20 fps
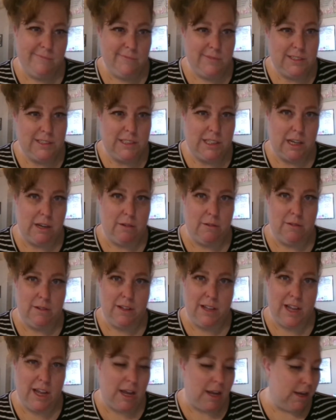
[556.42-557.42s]
so,
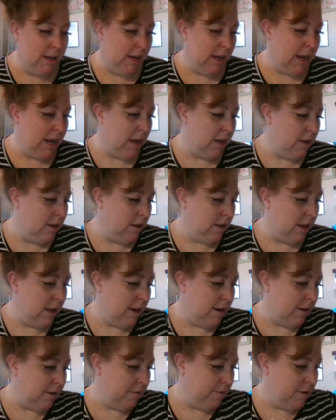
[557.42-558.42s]
uh, yeah, I
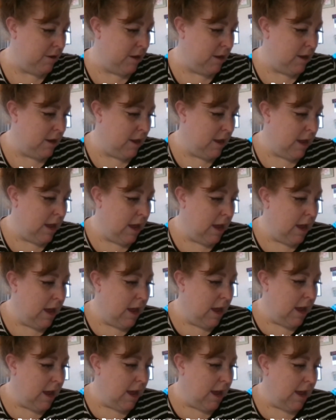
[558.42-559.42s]
don't know.
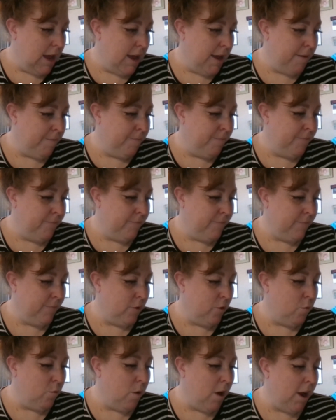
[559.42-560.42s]
Um,
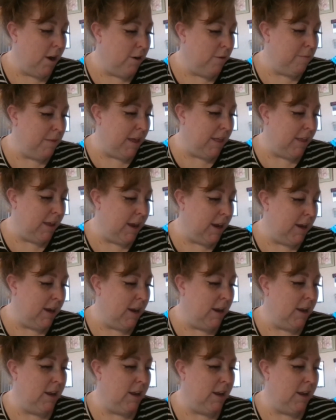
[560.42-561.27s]
the watermelon